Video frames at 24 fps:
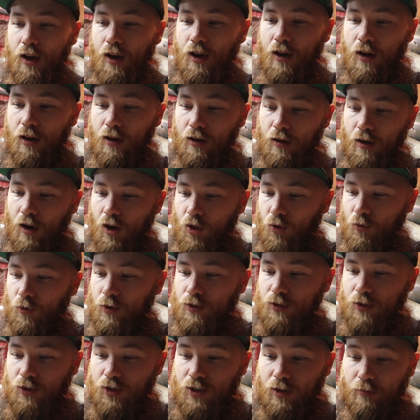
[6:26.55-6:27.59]
All the
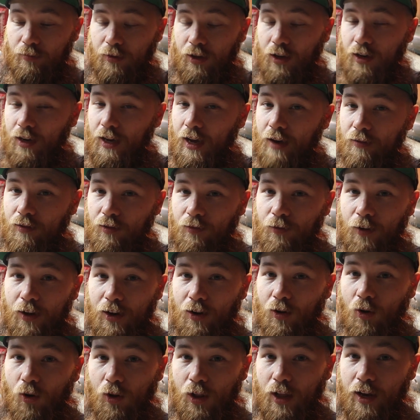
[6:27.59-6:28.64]
research I've done, I haven't found
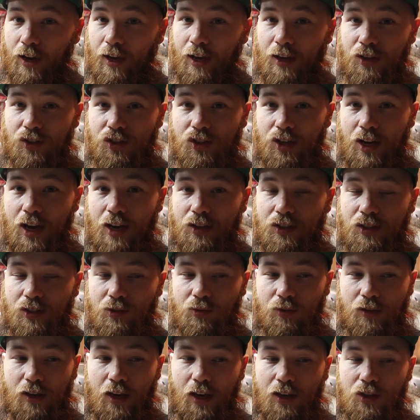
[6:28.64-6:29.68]
a whole lot of S chassis
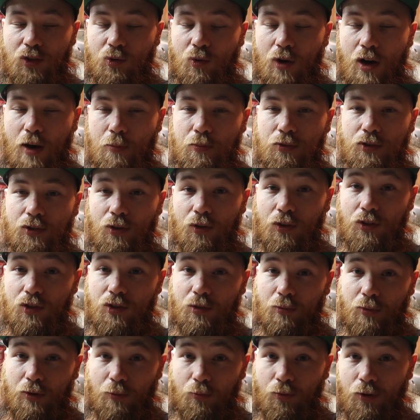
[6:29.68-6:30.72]
with case swaps, so this
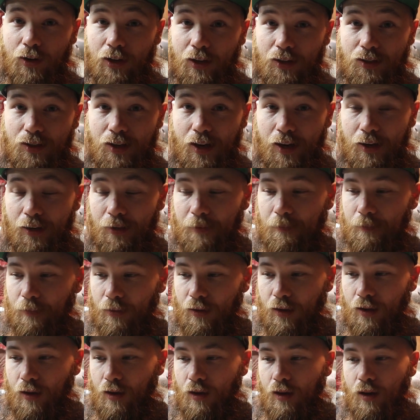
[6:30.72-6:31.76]
will be pretty exciting.
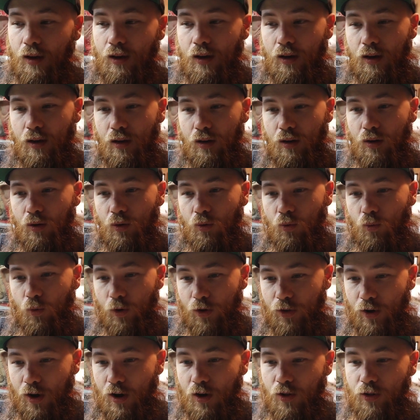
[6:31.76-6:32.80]

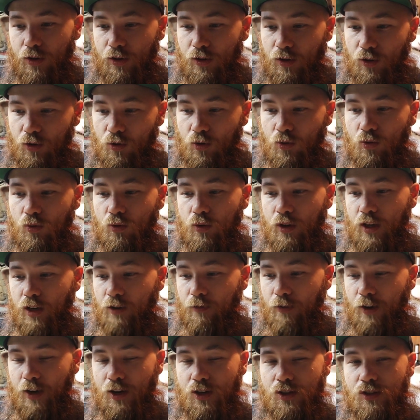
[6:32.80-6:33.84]
With all the new
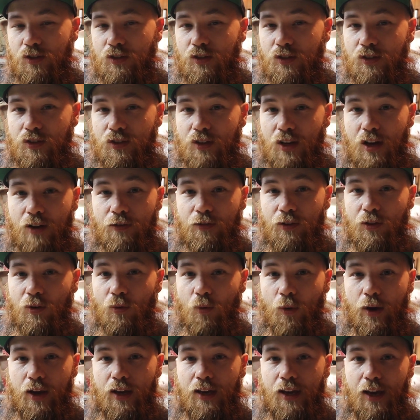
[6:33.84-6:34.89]
innovations and stuff and the
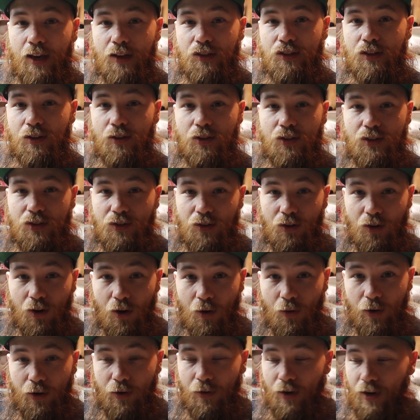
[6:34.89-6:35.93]
way K-Series are
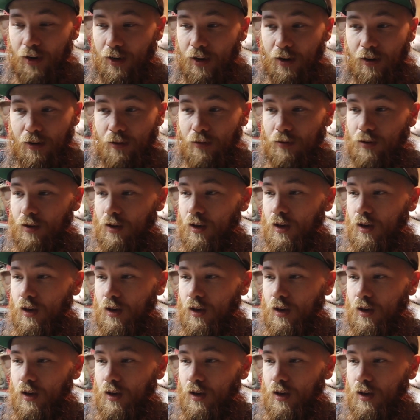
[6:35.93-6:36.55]
going right now,